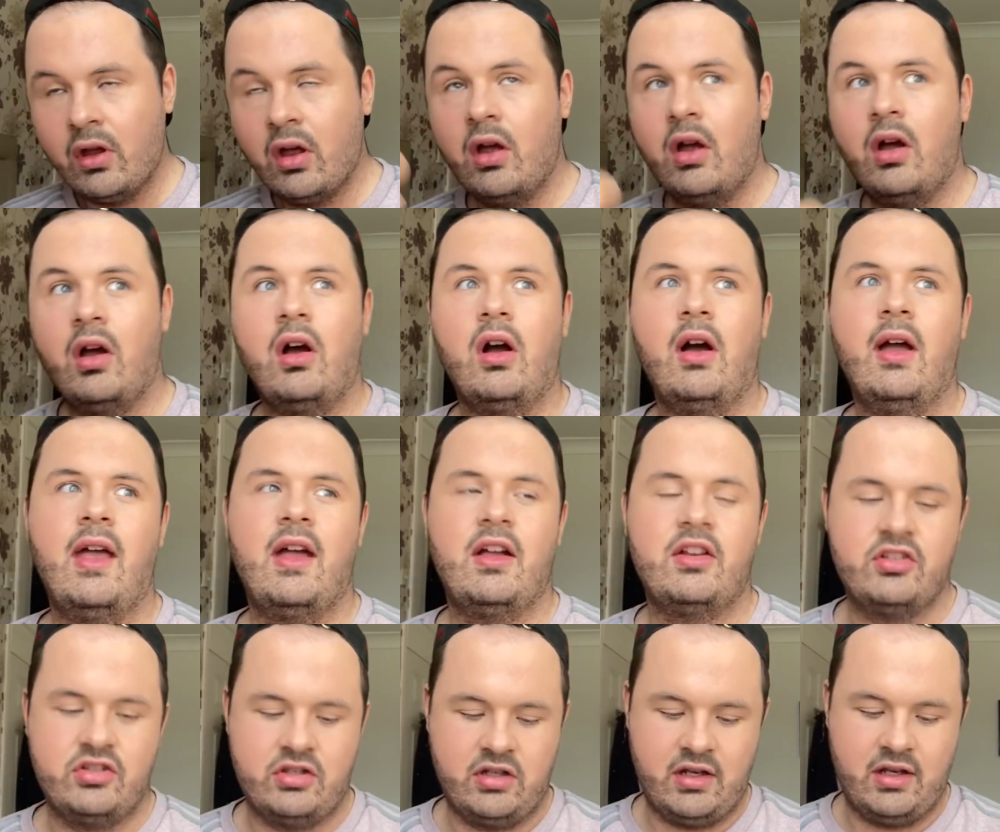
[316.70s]
I
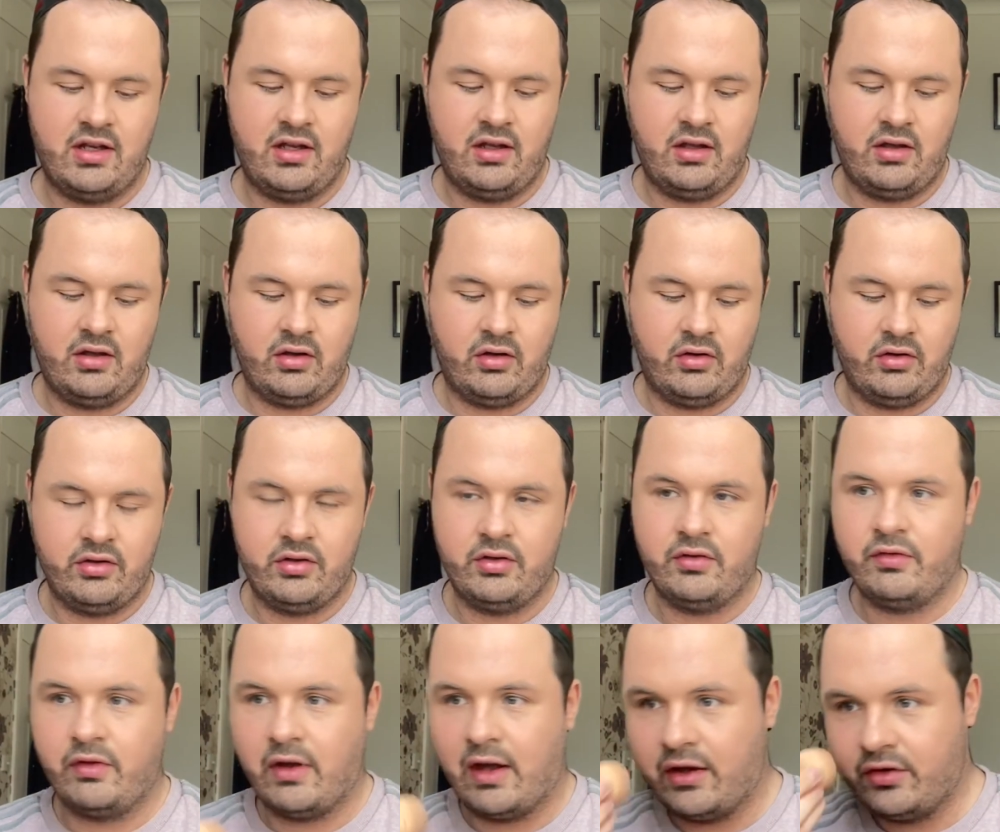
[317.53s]
actually kind of
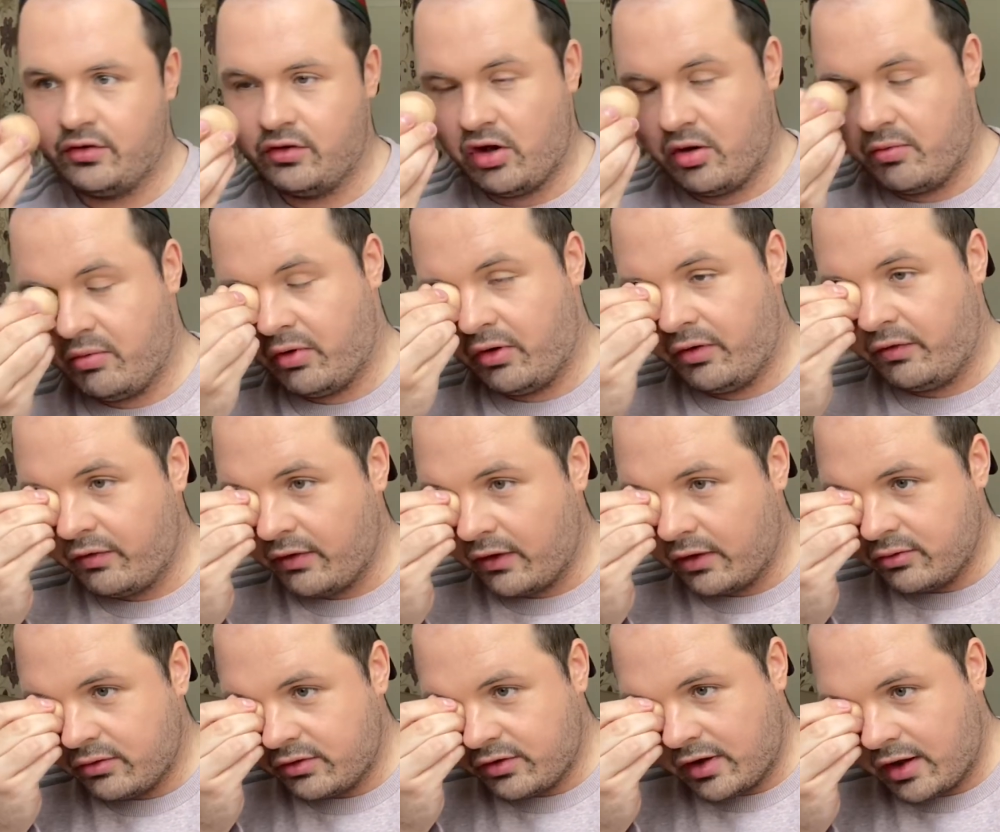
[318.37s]
had no proof that it
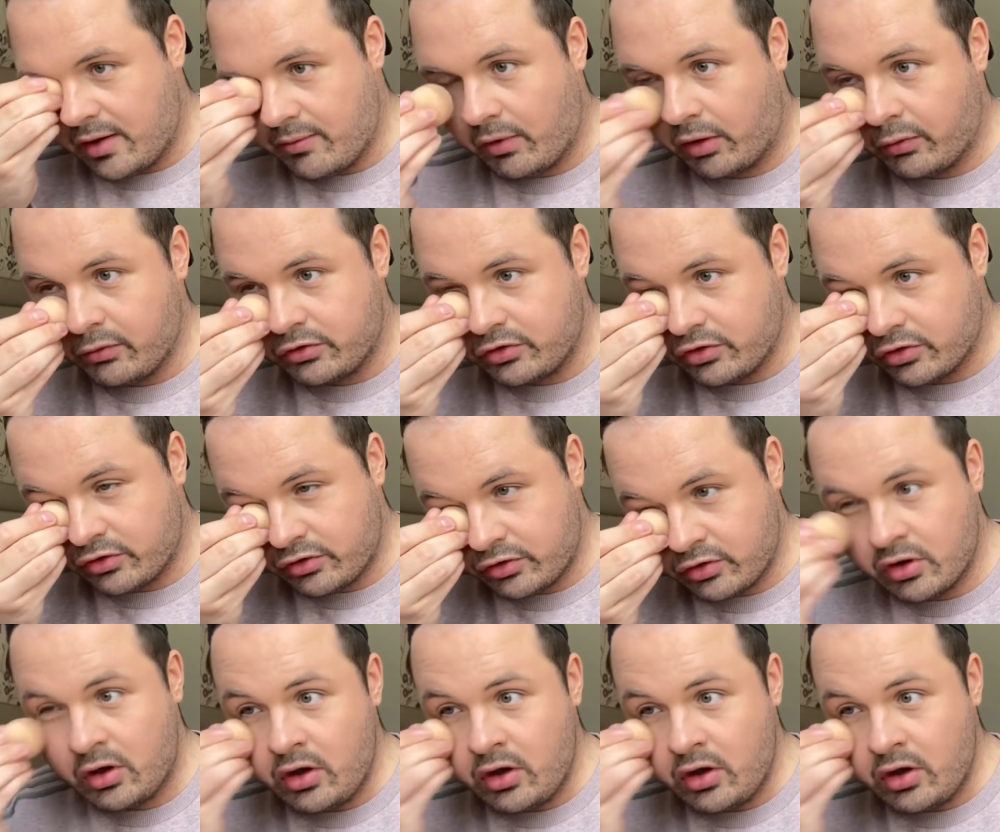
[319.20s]
was him. I was just